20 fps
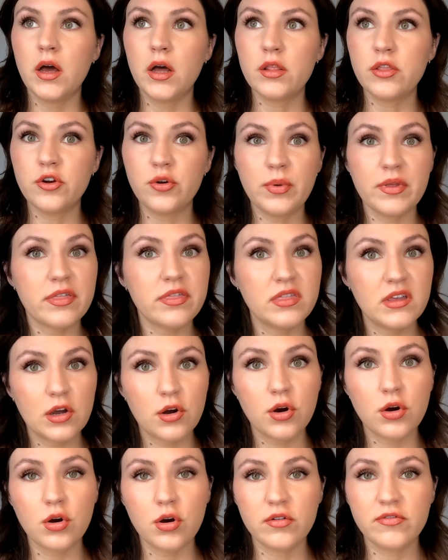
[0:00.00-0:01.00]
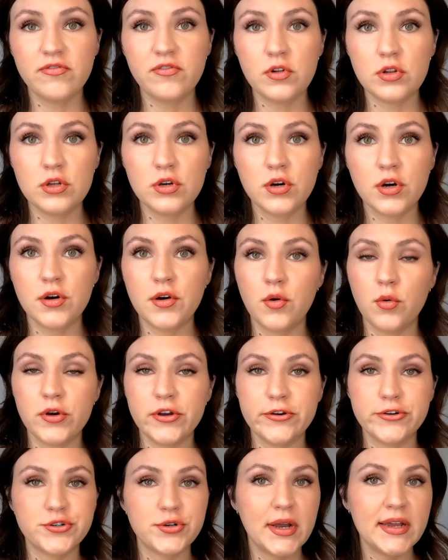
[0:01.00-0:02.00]
a little bit thicker or fuller, or
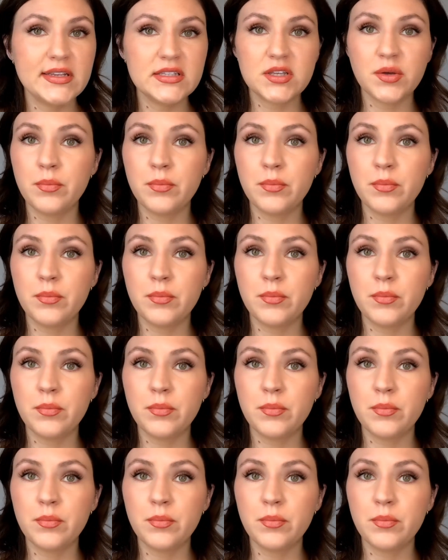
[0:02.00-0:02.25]
you're trying